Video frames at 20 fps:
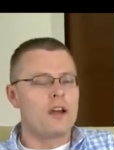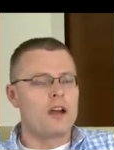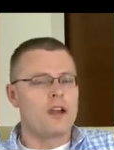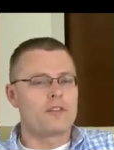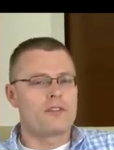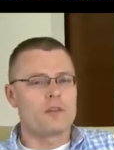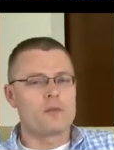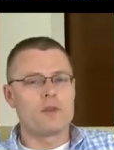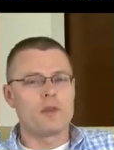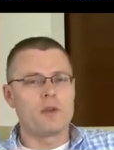
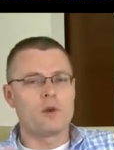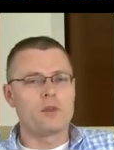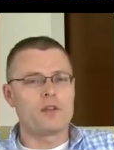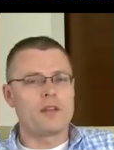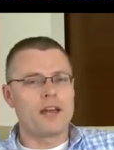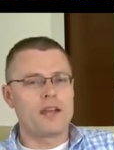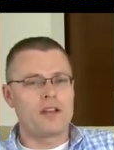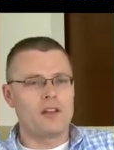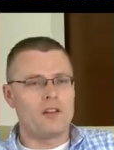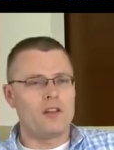From the old
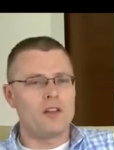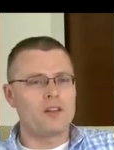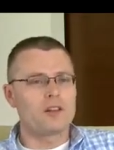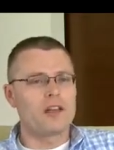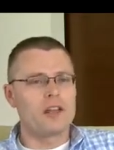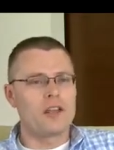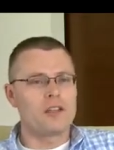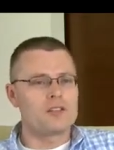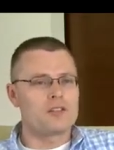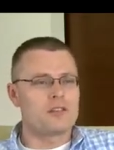analog
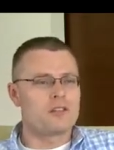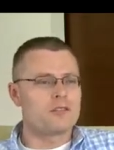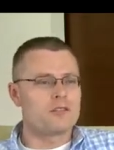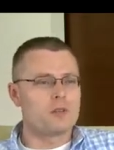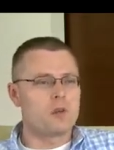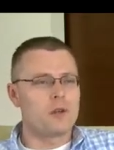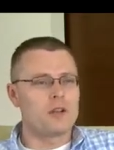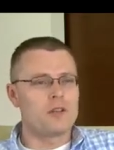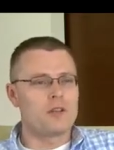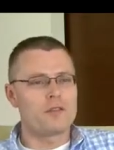days of
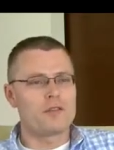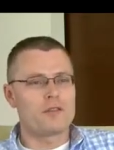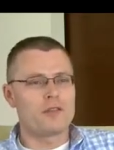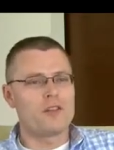20 and